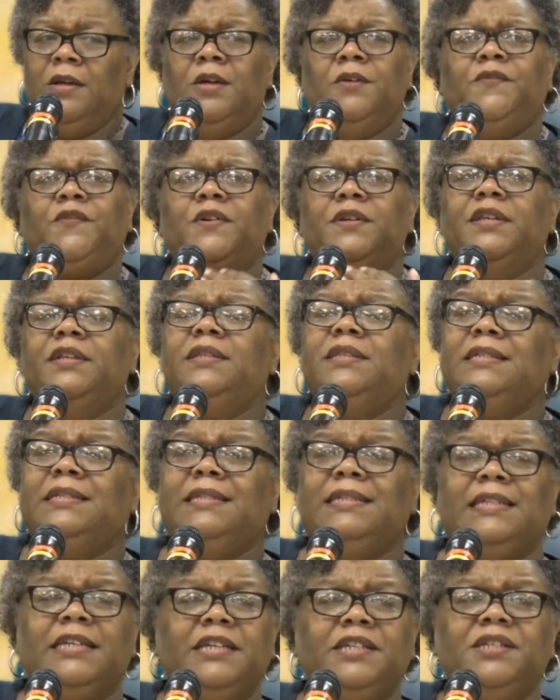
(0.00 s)
for the
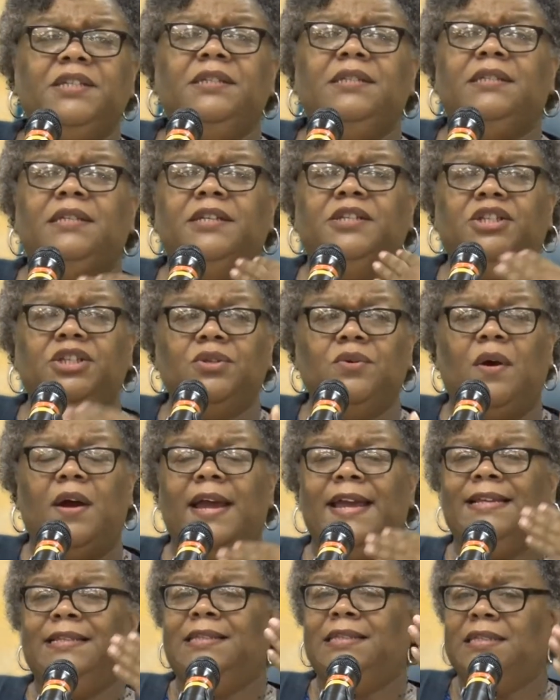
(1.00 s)
decisions that you are
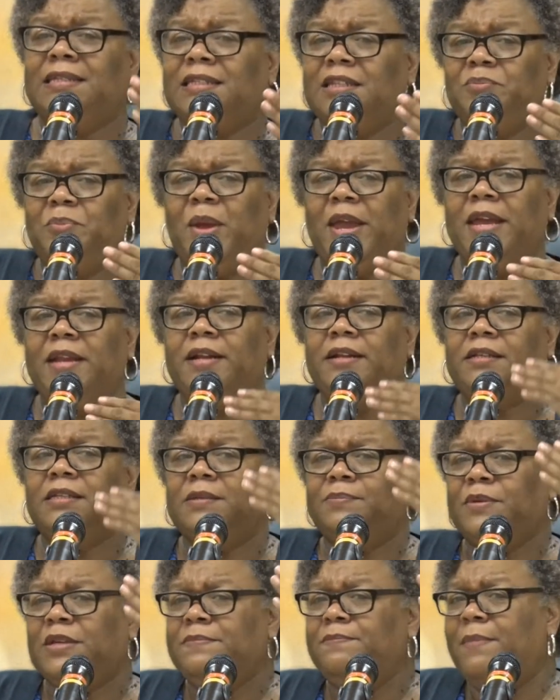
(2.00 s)
anticipating
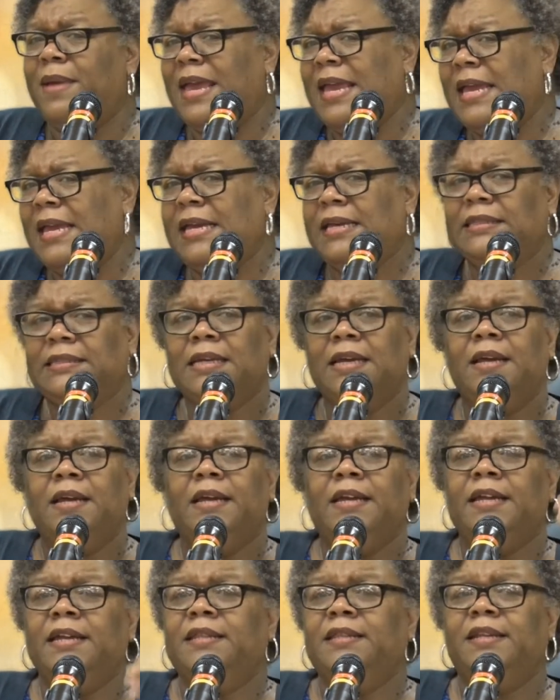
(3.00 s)
to be made
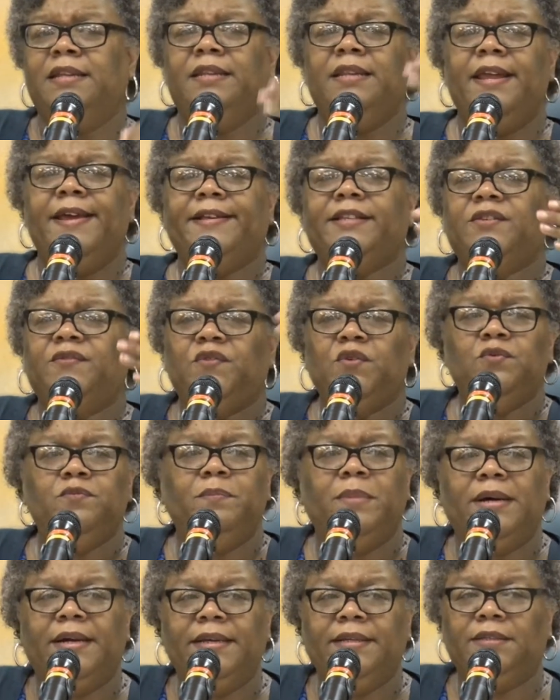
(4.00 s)
in the next few
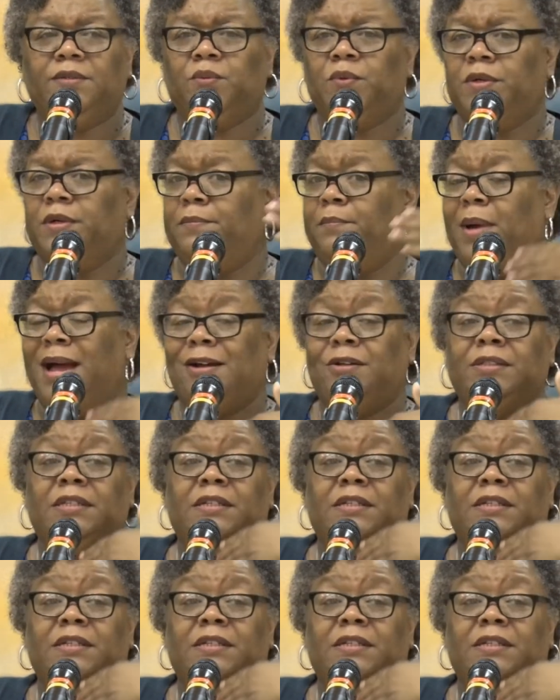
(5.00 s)
months we're about